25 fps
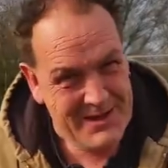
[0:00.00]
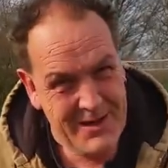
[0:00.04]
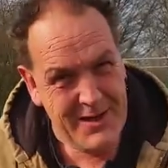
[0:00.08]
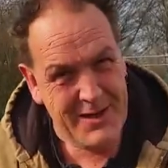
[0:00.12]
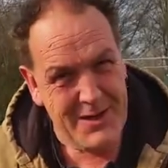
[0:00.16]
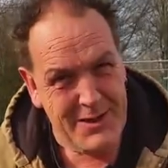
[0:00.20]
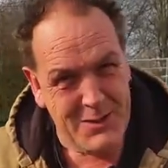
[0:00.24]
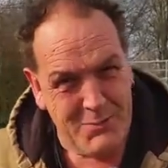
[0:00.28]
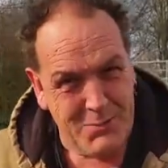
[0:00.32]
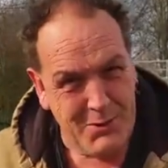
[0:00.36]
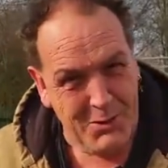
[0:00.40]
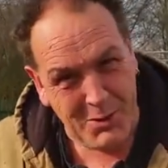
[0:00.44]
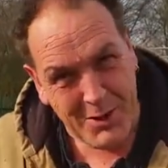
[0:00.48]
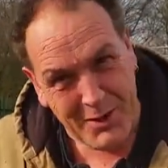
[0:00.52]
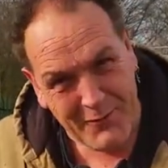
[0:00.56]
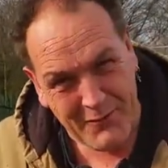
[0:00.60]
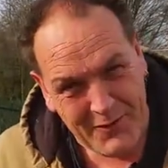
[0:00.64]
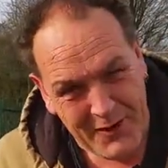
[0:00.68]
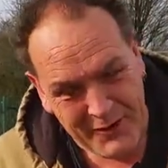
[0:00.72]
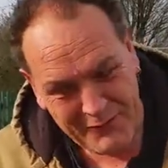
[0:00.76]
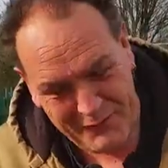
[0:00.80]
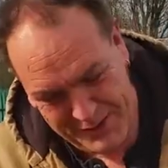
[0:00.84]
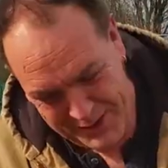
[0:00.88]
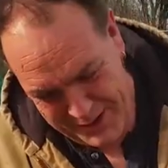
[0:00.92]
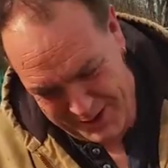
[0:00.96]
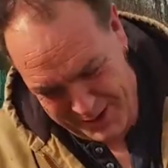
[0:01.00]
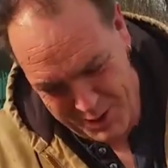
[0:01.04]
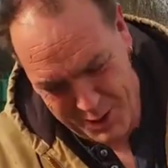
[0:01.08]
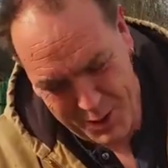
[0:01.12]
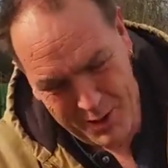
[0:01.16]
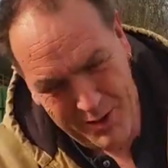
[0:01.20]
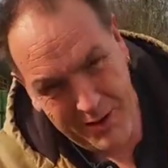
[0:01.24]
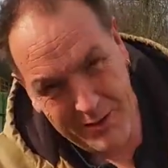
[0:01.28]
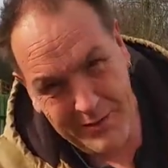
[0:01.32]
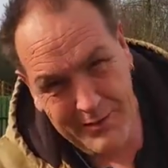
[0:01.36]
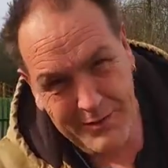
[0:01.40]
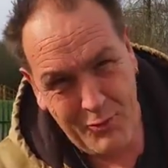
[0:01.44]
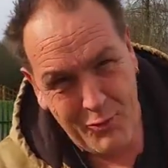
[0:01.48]
Yes, we're looking for a very
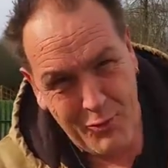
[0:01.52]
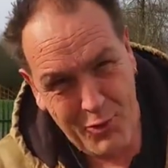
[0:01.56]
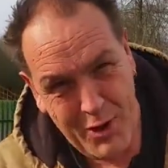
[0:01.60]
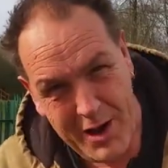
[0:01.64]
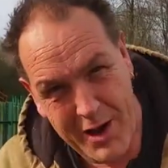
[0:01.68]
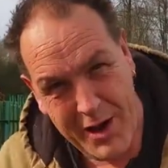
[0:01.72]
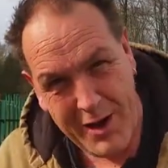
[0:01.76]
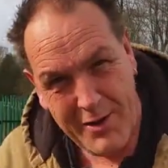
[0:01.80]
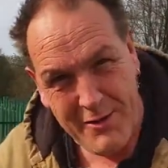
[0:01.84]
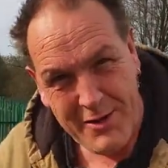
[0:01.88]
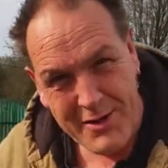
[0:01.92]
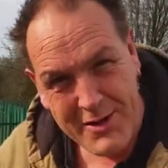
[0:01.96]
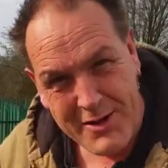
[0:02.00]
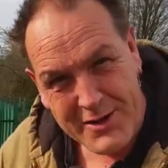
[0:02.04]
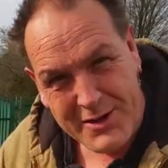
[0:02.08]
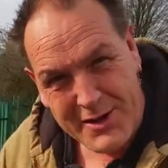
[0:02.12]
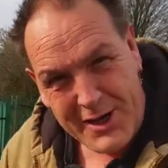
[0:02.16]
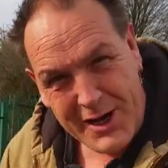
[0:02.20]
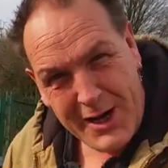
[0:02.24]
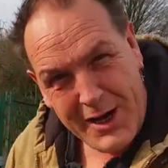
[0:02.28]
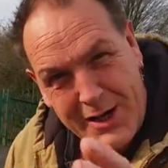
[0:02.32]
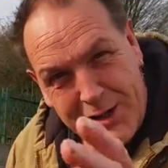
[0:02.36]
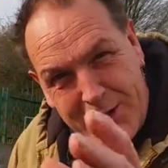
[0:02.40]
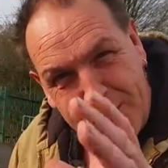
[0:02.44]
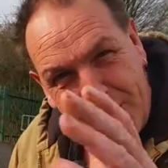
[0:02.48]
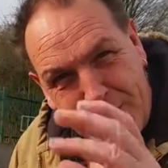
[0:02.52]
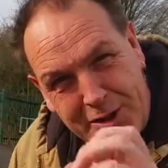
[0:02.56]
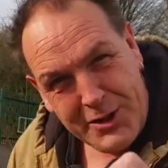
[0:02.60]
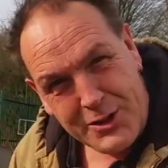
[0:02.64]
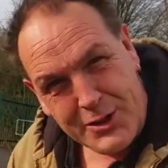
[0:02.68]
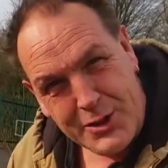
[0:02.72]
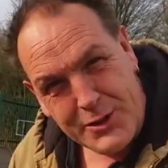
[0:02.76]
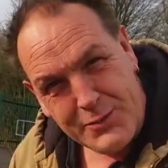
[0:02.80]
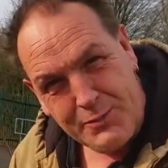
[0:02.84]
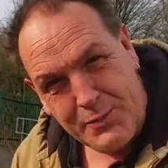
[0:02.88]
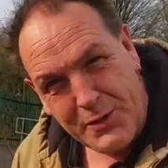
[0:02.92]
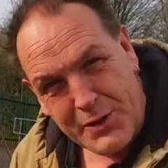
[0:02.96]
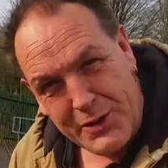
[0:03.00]
rare and
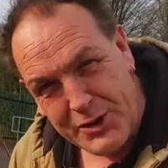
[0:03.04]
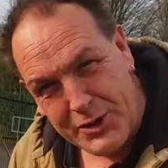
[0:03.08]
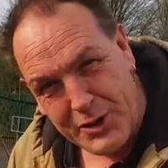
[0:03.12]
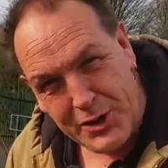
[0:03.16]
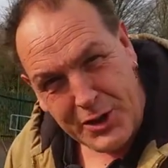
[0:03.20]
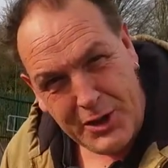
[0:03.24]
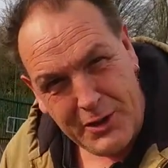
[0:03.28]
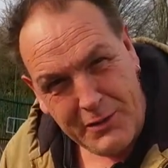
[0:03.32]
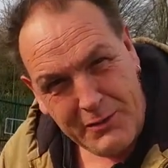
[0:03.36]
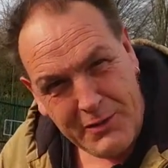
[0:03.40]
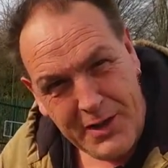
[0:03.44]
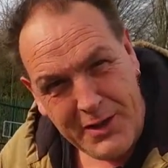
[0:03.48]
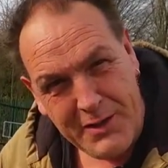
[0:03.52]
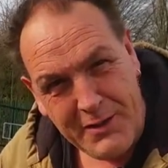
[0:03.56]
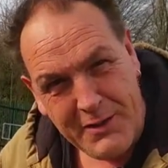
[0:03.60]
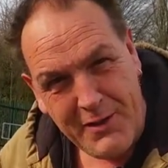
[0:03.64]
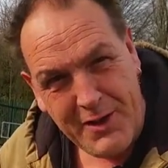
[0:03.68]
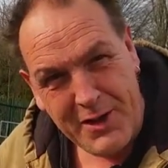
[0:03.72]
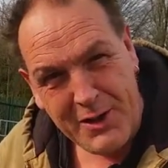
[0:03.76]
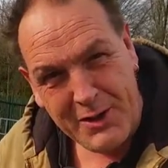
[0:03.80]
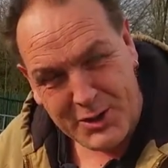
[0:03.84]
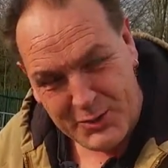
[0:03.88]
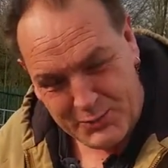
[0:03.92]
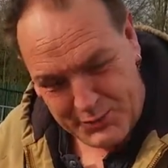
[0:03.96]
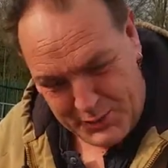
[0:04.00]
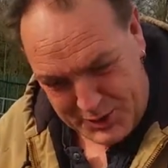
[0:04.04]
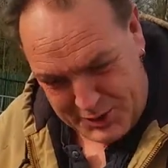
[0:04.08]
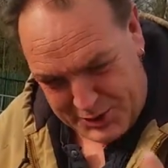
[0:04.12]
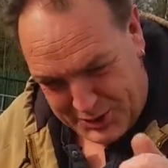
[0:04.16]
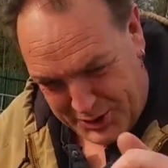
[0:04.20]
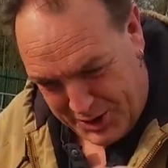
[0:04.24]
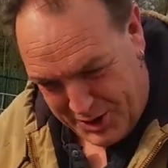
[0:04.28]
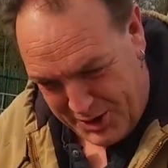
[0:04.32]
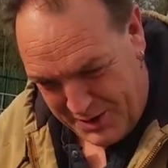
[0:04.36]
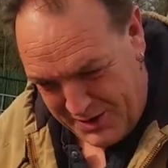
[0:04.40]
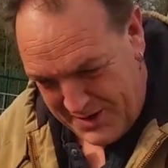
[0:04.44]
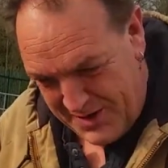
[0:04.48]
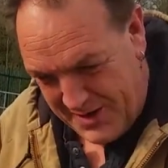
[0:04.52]
endangered
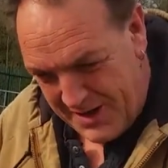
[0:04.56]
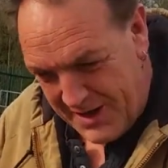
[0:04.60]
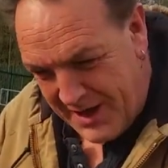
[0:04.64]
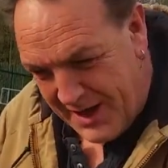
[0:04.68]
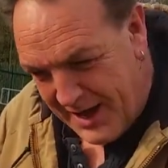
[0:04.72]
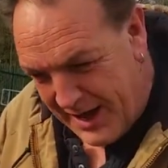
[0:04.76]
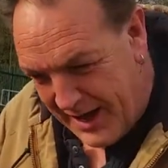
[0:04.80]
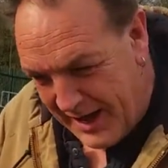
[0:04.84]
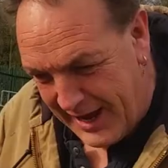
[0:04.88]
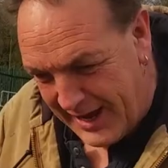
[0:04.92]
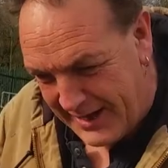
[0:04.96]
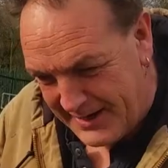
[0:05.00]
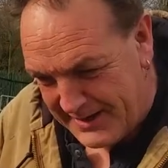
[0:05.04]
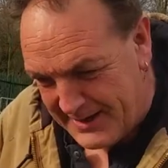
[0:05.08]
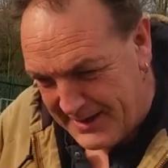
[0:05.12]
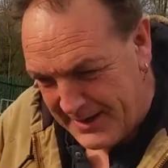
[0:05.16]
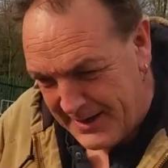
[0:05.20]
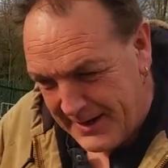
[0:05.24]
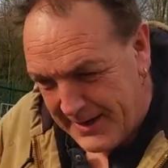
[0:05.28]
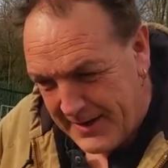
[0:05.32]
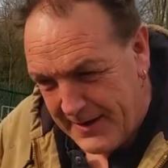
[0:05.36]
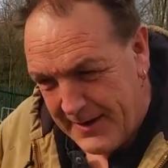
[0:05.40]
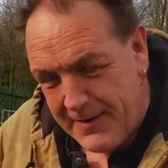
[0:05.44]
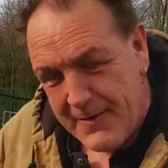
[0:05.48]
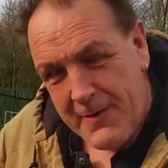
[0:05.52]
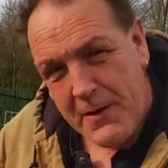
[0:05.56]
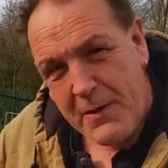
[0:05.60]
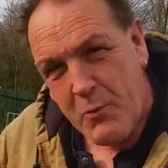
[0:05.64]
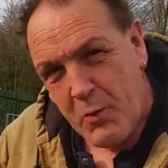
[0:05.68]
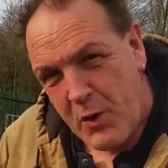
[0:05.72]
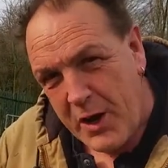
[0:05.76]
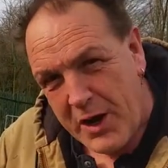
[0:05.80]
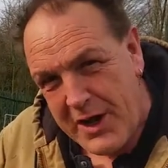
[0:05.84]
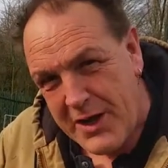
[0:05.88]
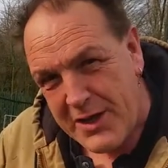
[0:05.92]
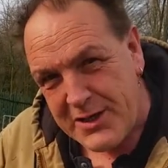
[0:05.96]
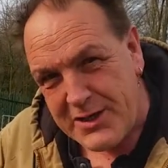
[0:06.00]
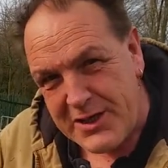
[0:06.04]
species. And
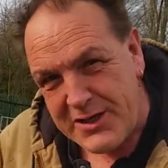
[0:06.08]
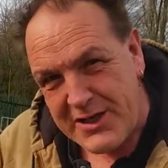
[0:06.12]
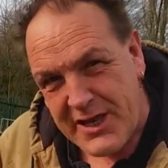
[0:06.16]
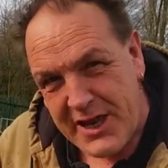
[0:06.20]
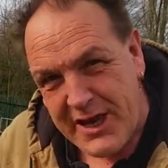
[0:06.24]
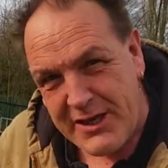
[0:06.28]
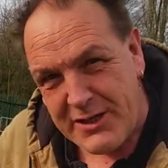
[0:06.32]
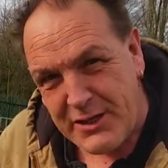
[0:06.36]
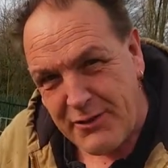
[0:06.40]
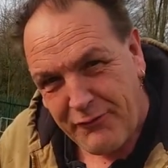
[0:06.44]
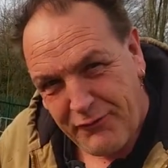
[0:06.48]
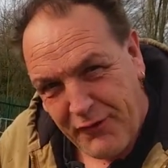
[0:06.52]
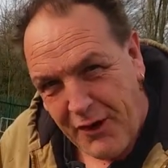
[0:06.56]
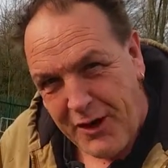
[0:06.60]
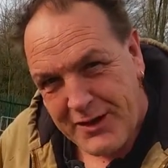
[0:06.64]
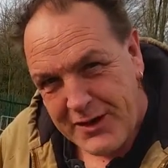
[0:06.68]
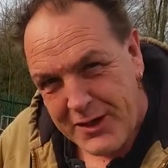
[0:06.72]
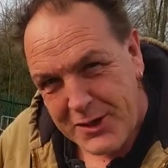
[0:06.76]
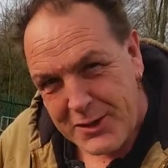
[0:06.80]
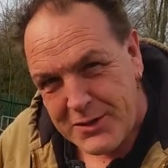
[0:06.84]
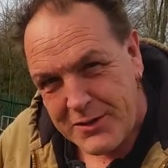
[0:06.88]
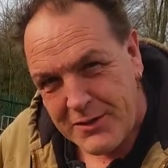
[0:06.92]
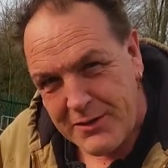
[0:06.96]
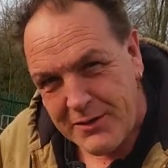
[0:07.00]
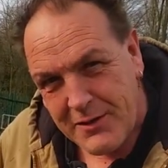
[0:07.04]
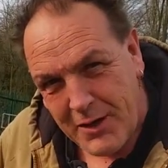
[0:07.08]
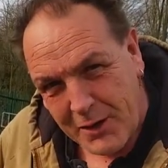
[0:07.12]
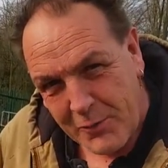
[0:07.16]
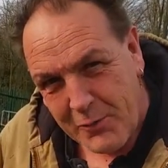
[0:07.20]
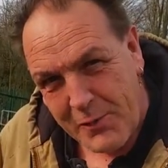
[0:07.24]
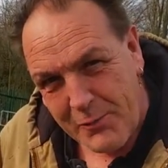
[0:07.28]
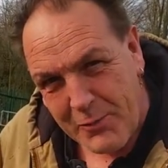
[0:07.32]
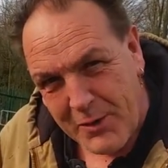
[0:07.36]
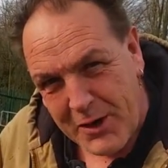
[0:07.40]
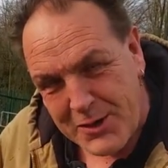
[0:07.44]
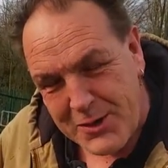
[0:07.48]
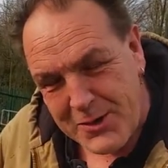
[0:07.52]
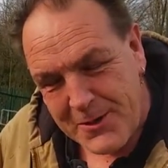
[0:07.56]
we're here today to find it, aren't
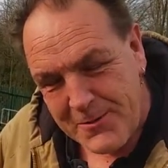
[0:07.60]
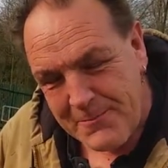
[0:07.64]
we, Brett?